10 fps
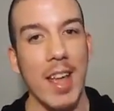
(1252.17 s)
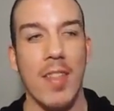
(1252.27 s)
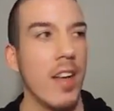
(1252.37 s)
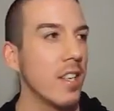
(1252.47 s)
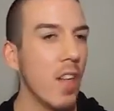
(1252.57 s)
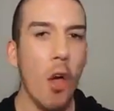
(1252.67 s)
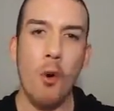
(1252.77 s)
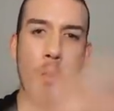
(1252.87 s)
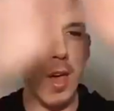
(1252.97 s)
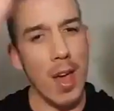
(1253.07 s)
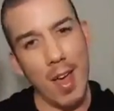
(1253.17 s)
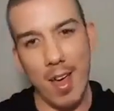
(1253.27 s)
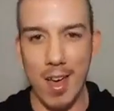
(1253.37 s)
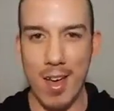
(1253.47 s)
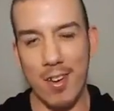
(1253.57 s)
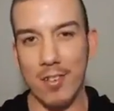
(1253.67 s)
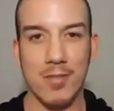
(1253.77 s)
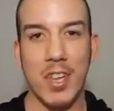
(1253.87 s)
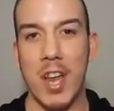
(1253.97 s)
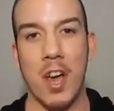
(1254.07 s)
And they just,
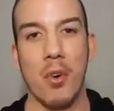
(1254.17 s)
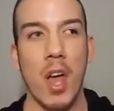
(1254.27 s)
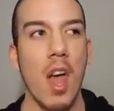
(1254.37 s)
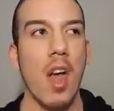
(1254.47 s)
woo, you know.